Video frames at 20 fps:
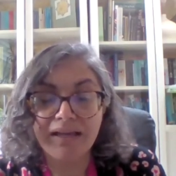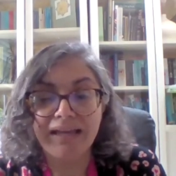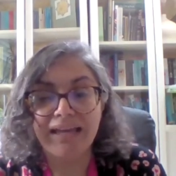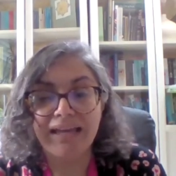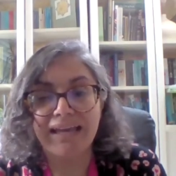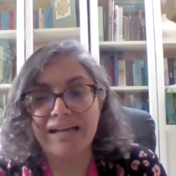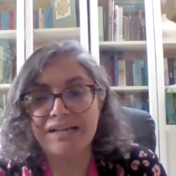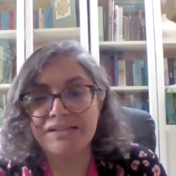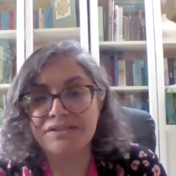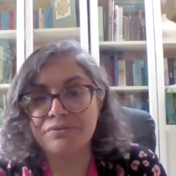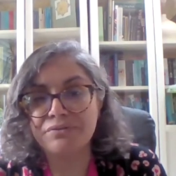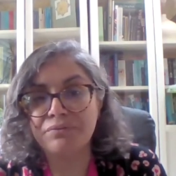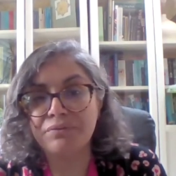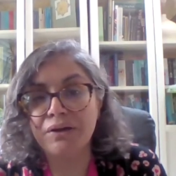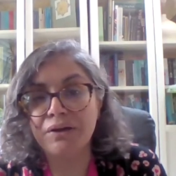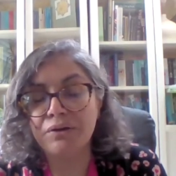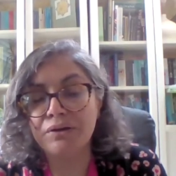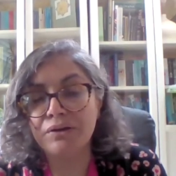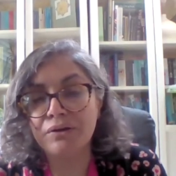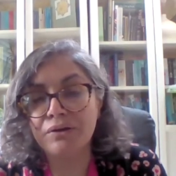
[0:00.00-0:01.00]
It has a
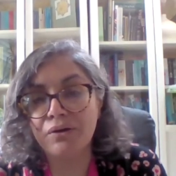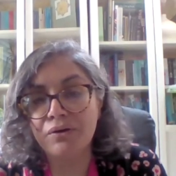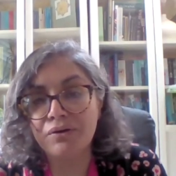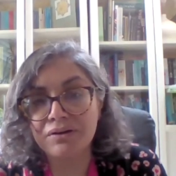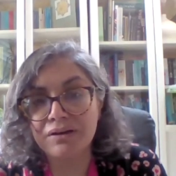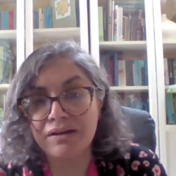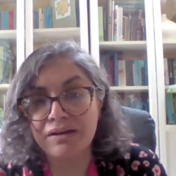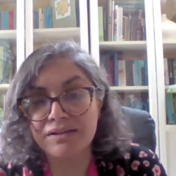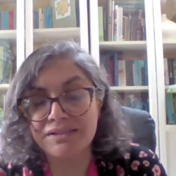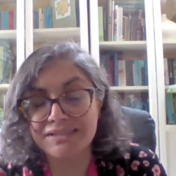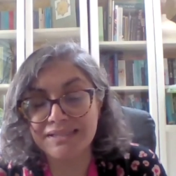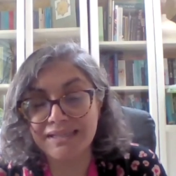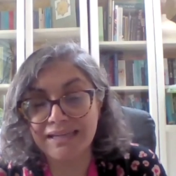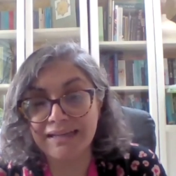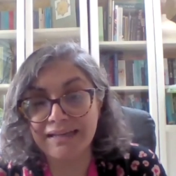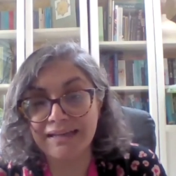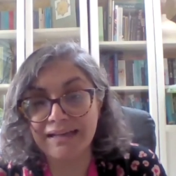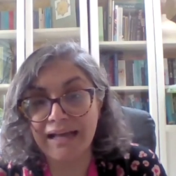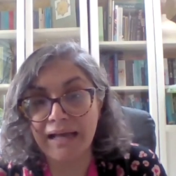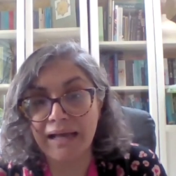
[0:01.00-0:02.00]
real
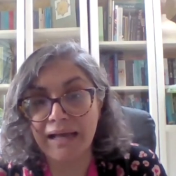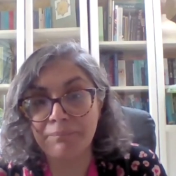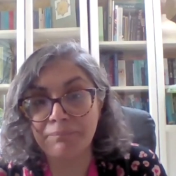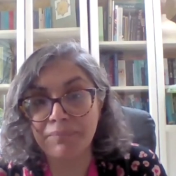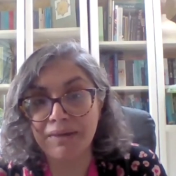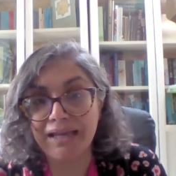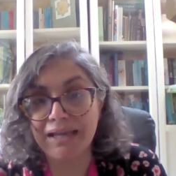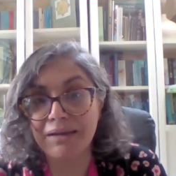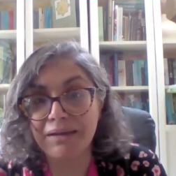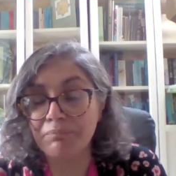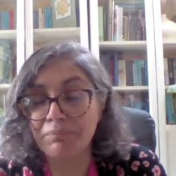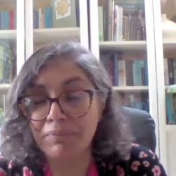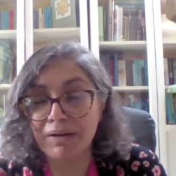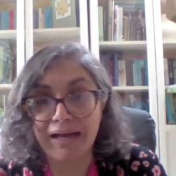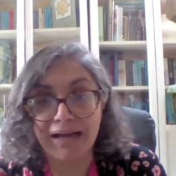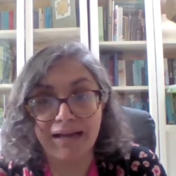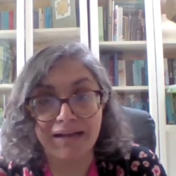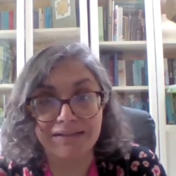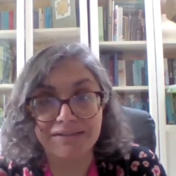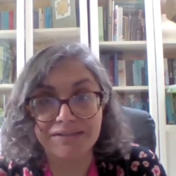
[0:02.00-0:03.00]
long-lasting
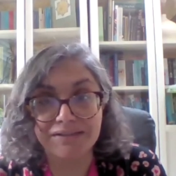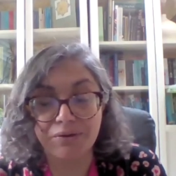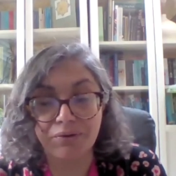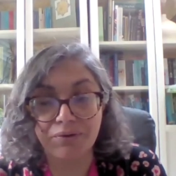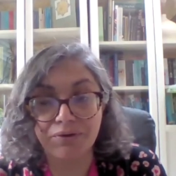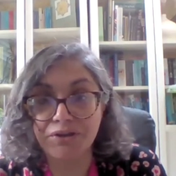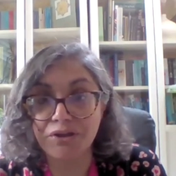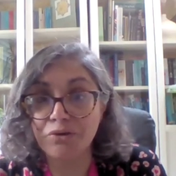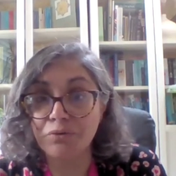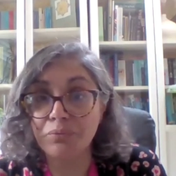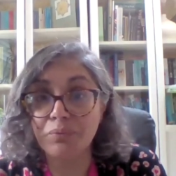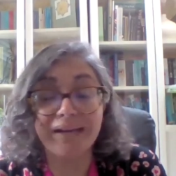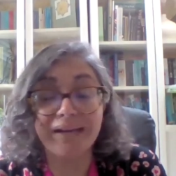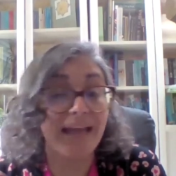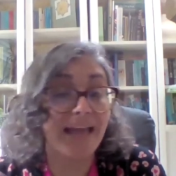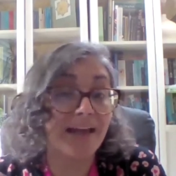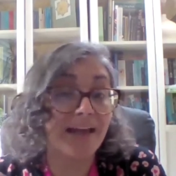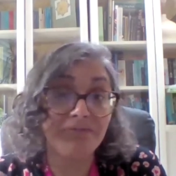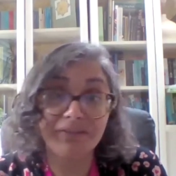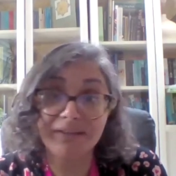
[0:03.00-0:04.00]
impact on you
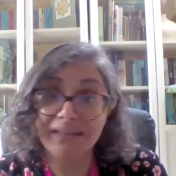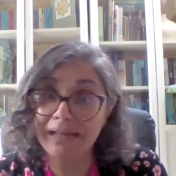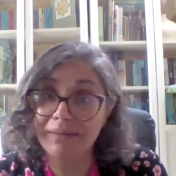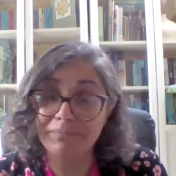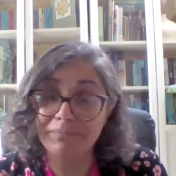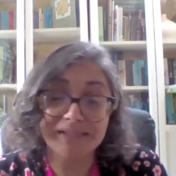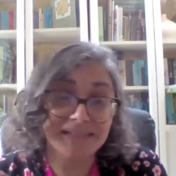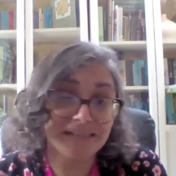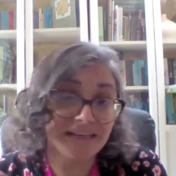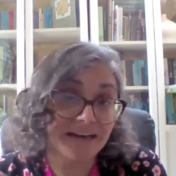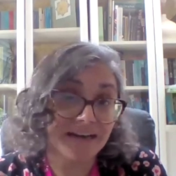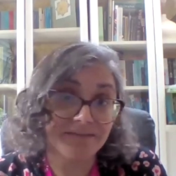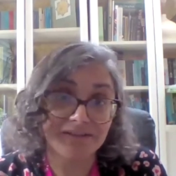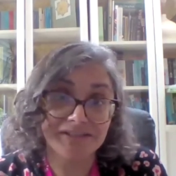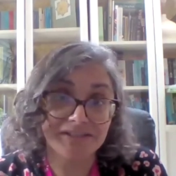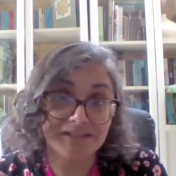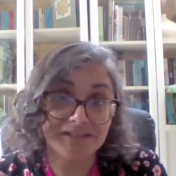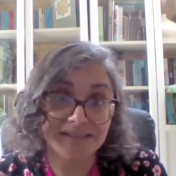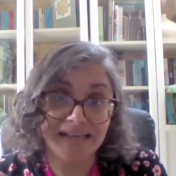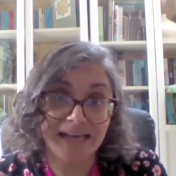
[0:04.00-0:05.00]
whenever that miscarriage
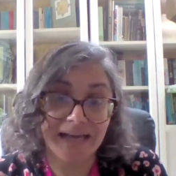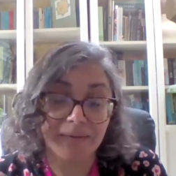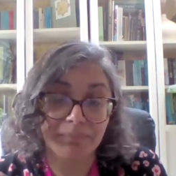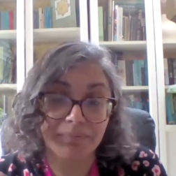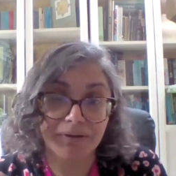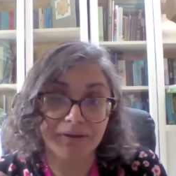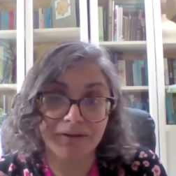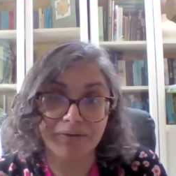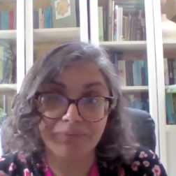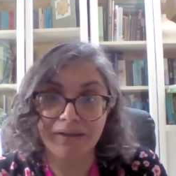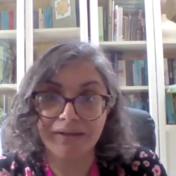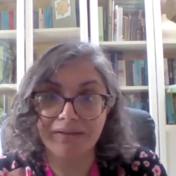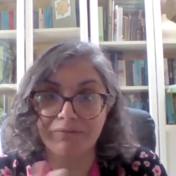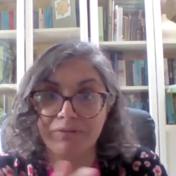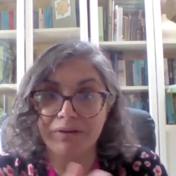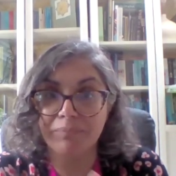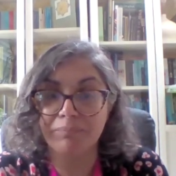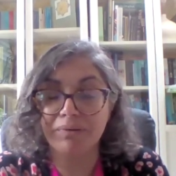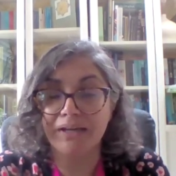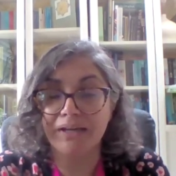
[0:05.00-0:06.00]
has happened, whether
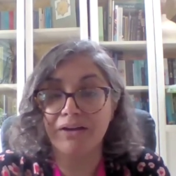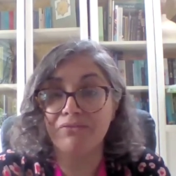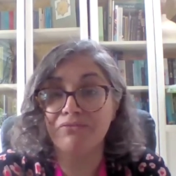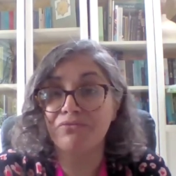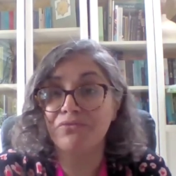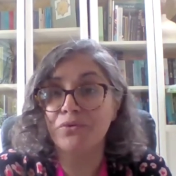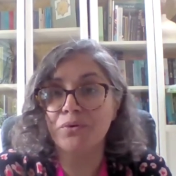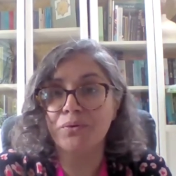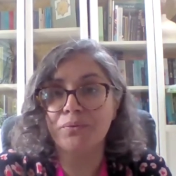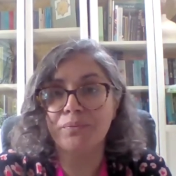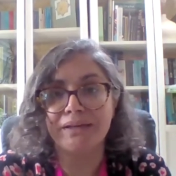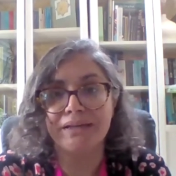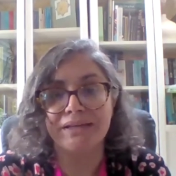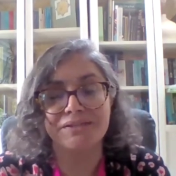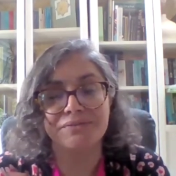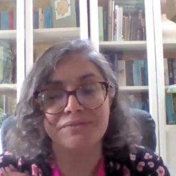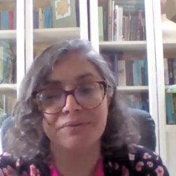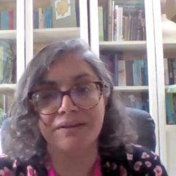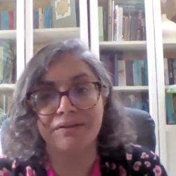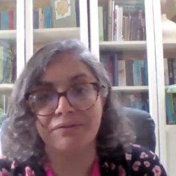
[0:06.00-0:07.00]
it be at 4
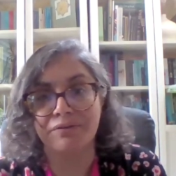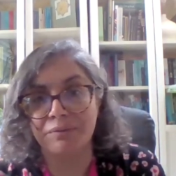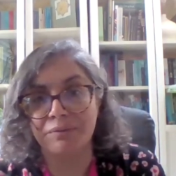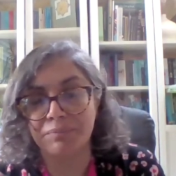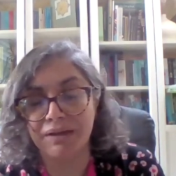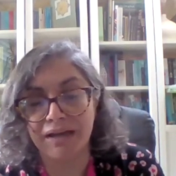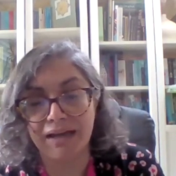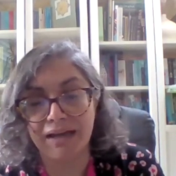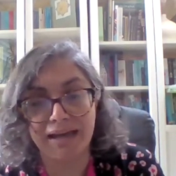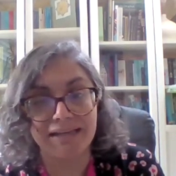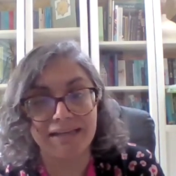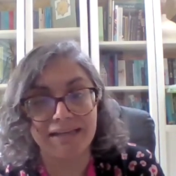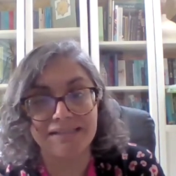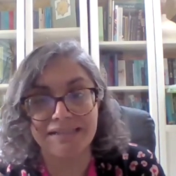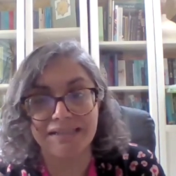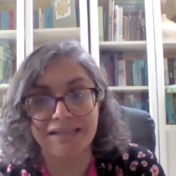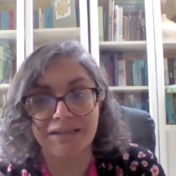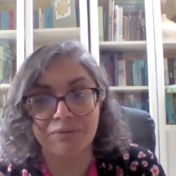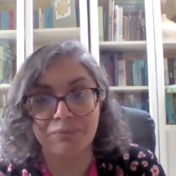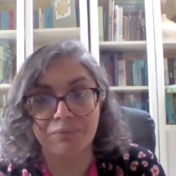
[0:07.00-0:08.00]
weeks, whether it be at
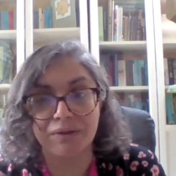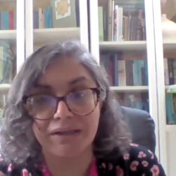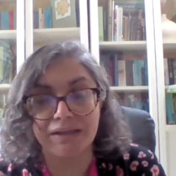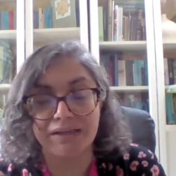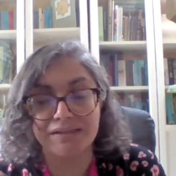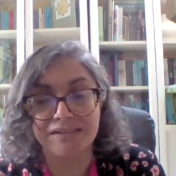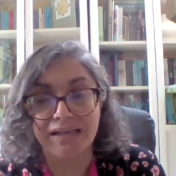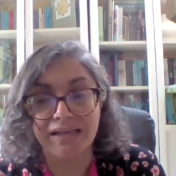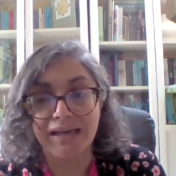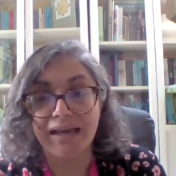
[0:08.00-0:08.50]
18 weeks,